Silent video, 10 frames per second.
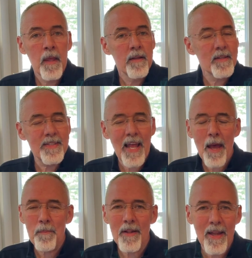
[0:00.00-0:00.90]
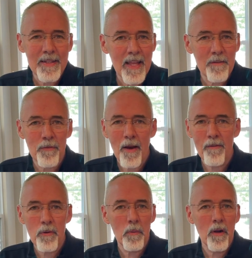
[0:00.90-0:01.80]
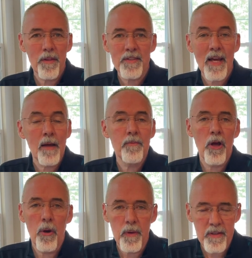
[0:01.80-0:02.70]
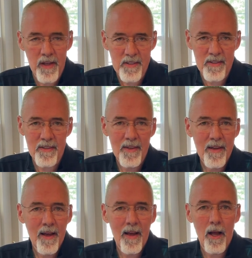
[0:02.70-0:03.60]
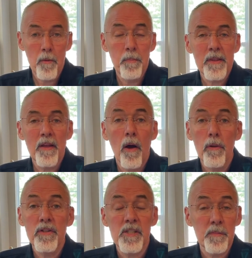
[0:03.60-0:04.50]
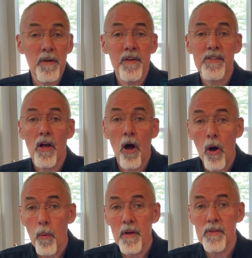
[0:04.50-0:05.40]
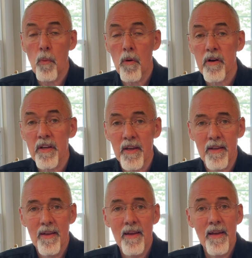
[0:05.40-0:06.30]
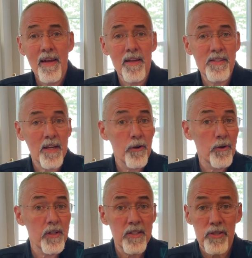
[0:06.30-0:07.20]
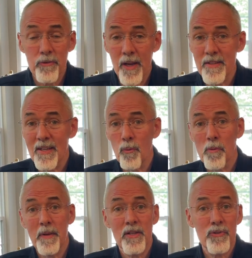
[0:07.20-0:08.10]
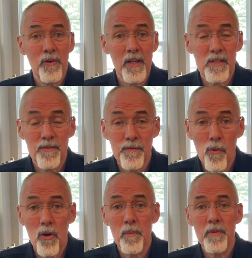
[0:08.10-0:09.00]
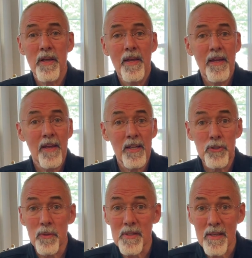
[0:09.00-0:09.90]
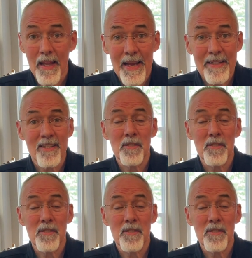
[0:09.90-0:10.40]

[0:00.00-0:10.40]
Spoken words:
does it happen like that for everyone all the time? No, it doesn't. But the Holy Spirit is always working. Yeah, 2 Corinthians 3:18, we're being transformed into his likeness